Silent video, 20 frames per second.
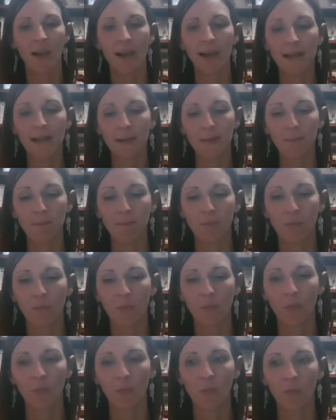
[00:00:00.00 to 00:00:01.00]
um,
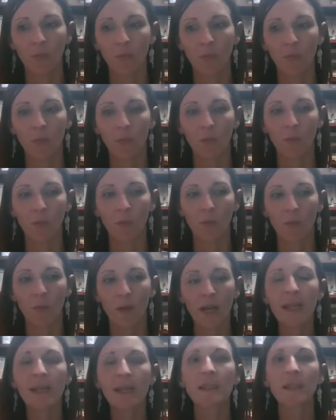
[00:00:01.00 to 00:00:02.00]

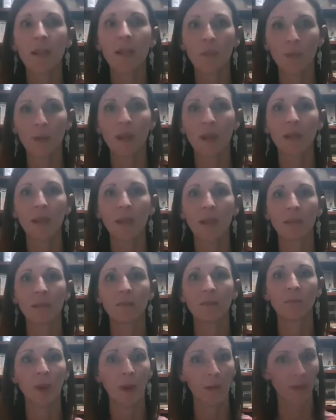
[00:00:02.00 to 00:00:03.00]
we ended up
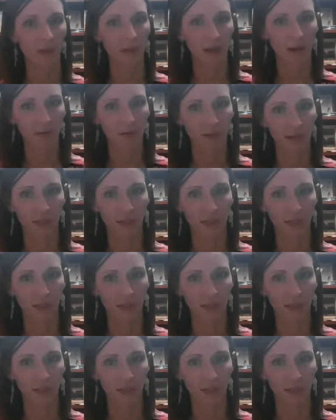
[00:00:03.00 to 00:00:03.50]
being public health